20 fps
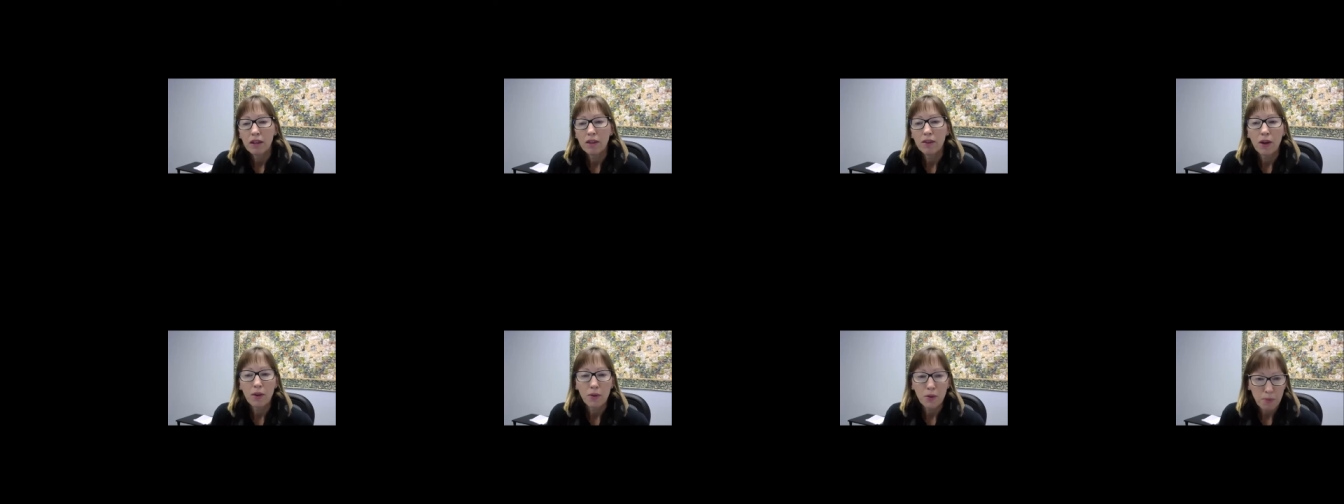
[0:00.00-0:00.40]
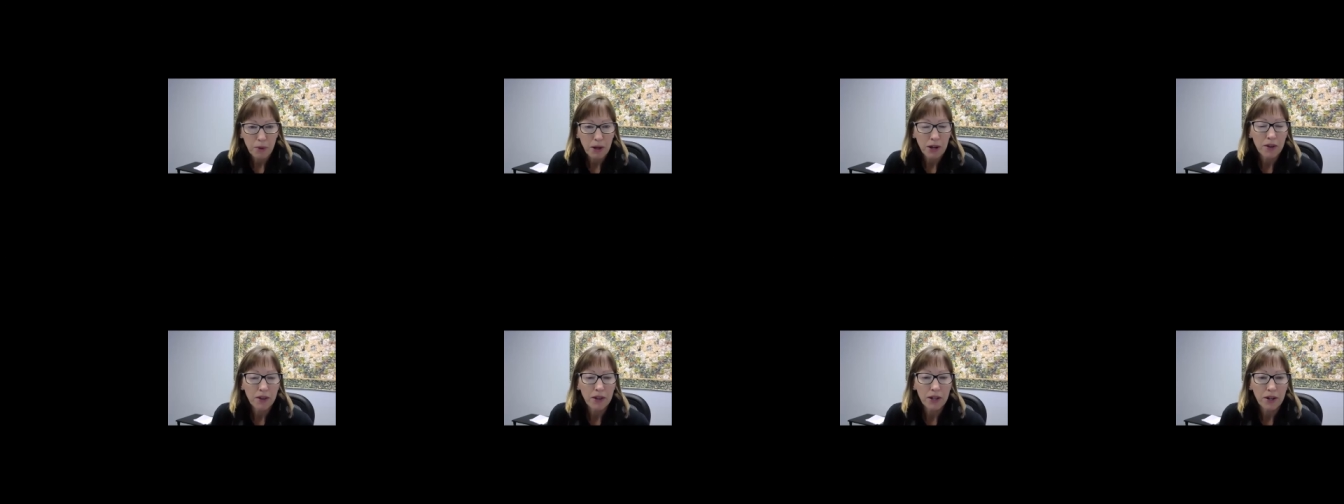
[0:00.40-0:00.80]
that's
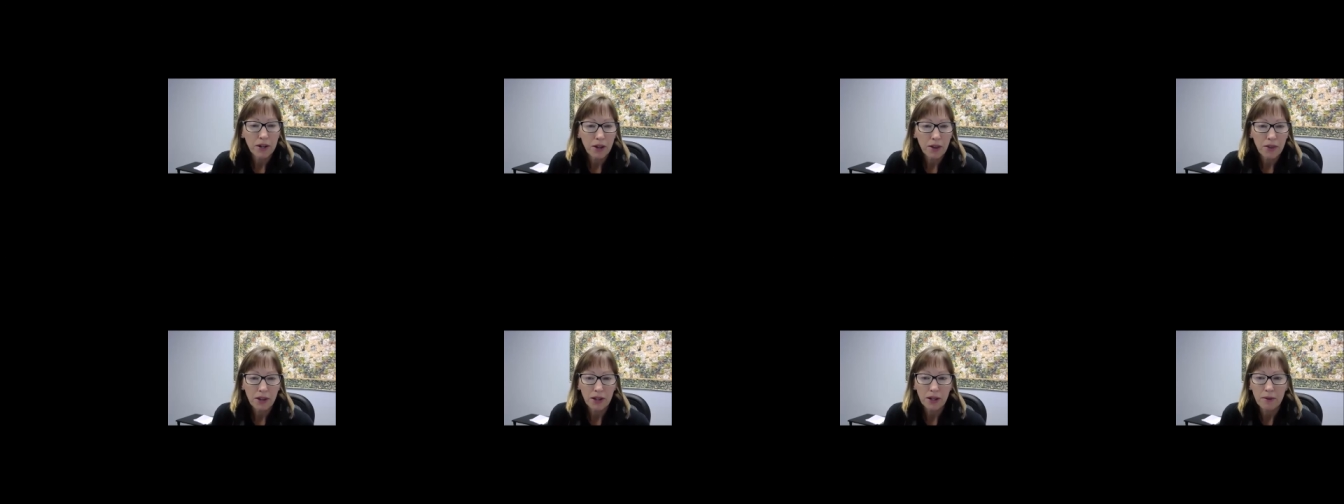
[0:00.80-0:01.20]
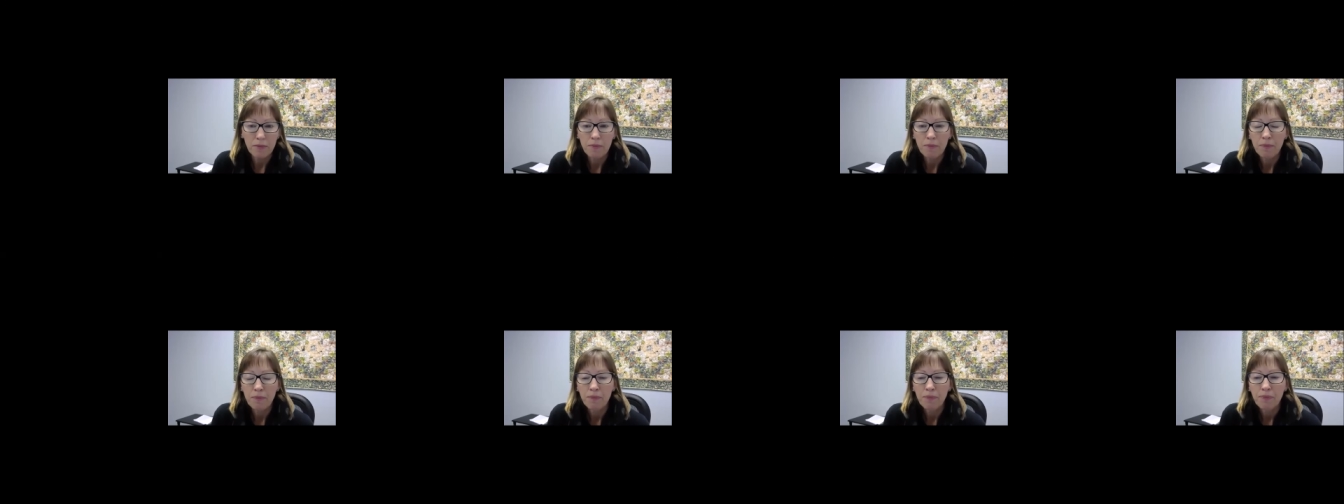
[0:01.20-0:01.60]
better than nothing.
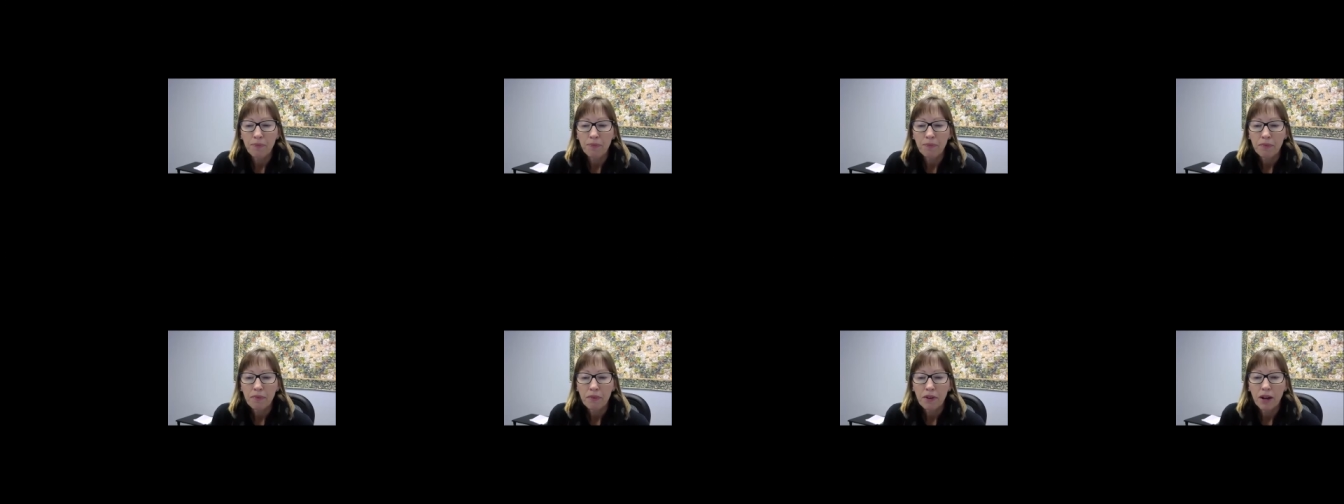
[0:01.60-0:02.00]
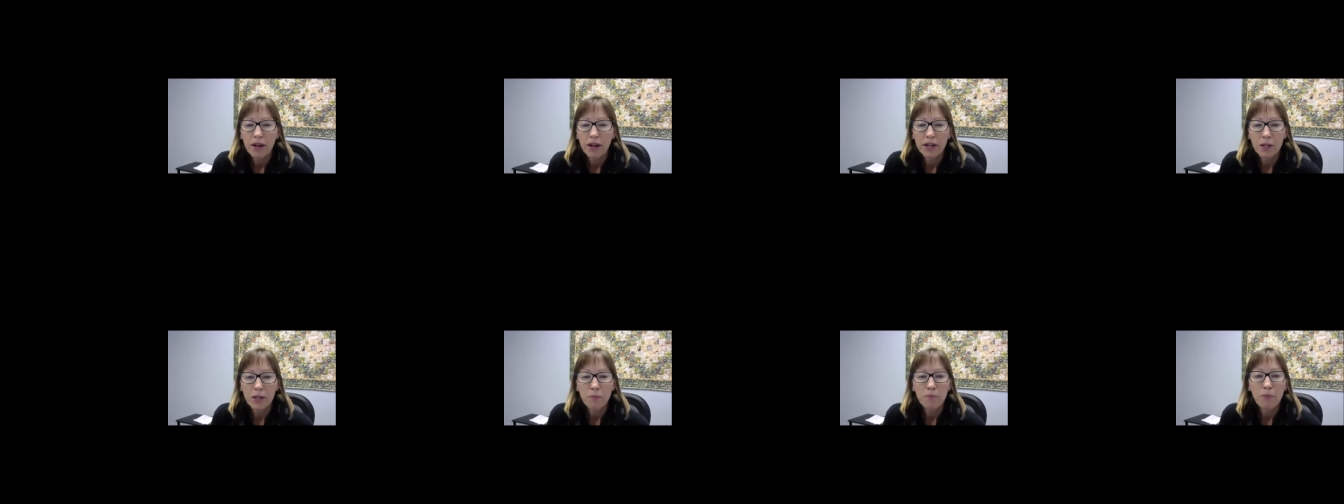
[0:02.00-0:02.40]

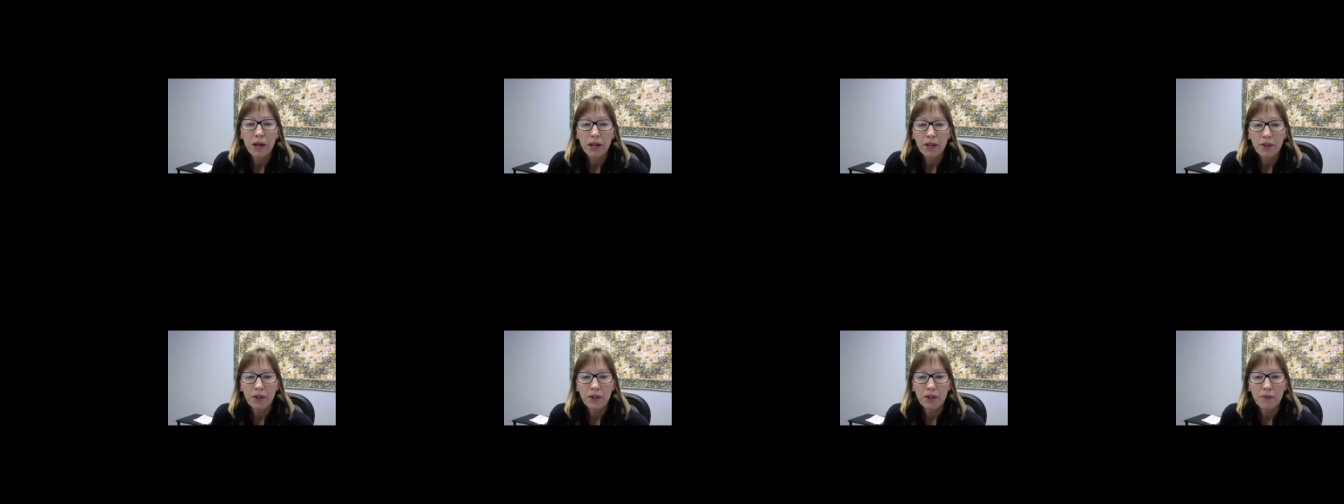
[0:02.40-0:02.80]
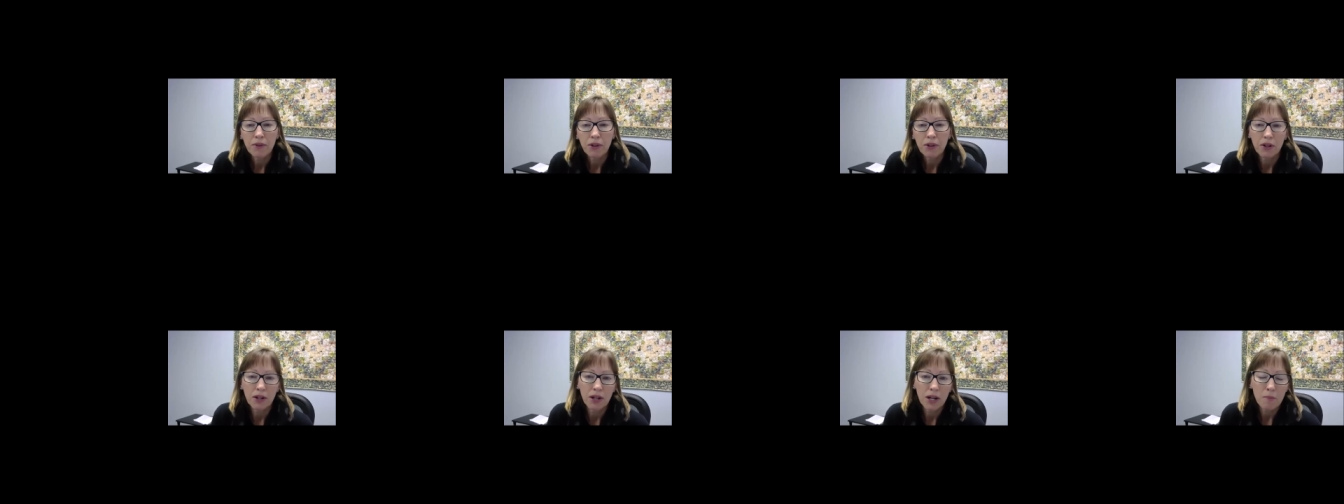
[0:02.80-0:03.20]
And it's best if
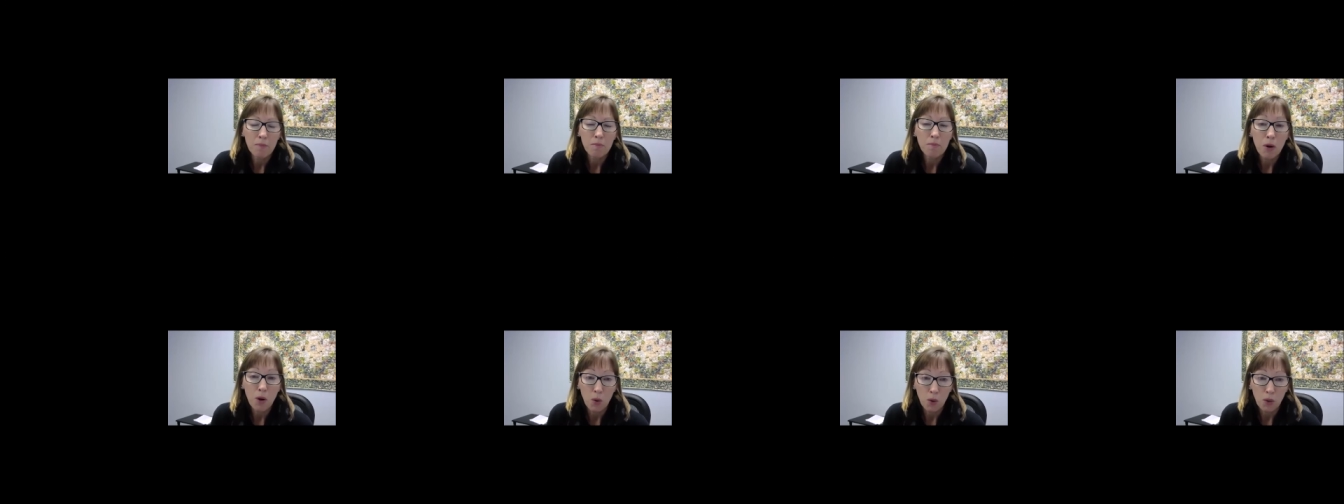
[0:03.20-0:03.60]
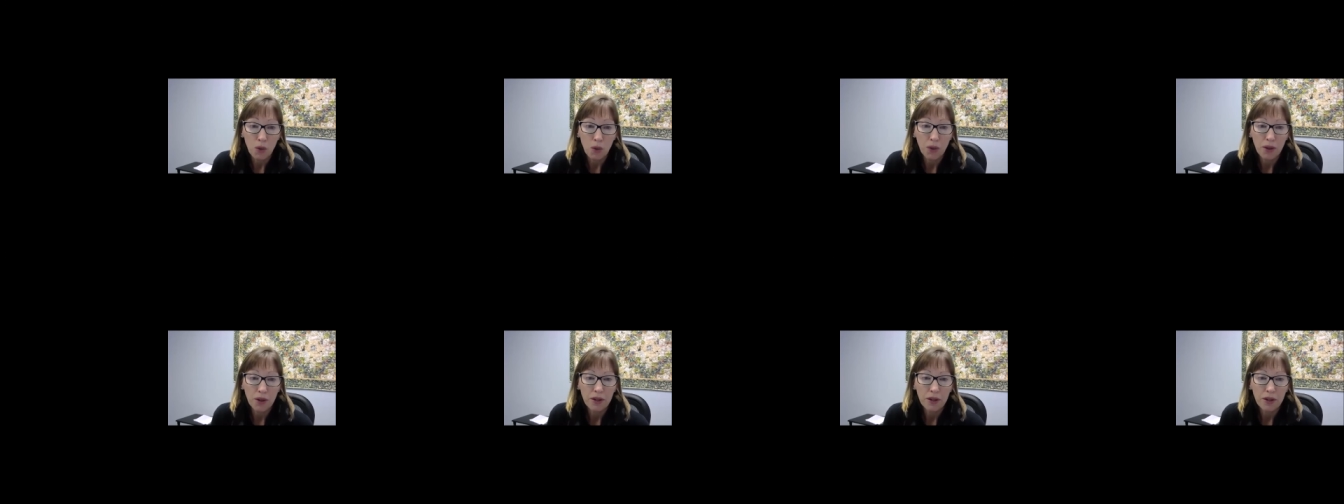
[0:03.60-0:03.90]
you can get both.